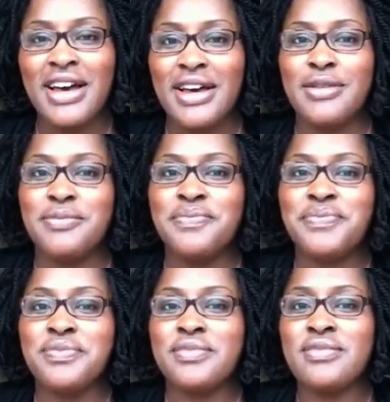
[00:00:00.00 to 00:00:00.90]

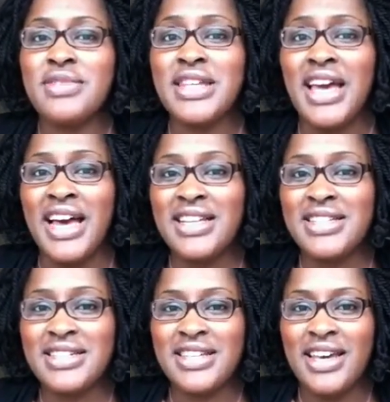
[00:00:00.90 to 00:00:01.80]

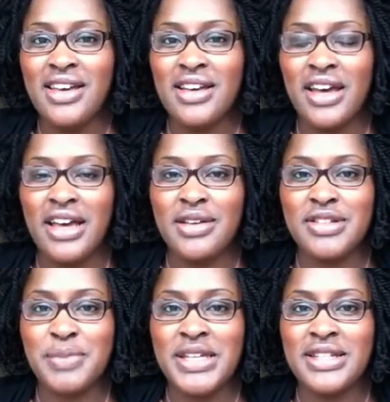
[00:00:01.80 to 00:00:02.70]
And yeah,
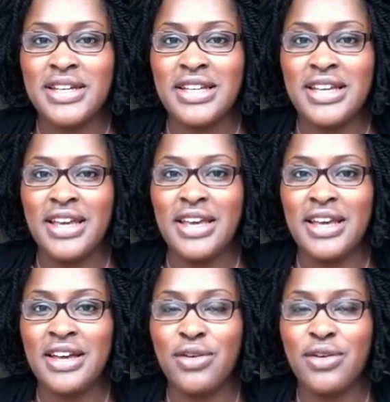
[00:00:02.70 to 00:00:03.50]
it's basically,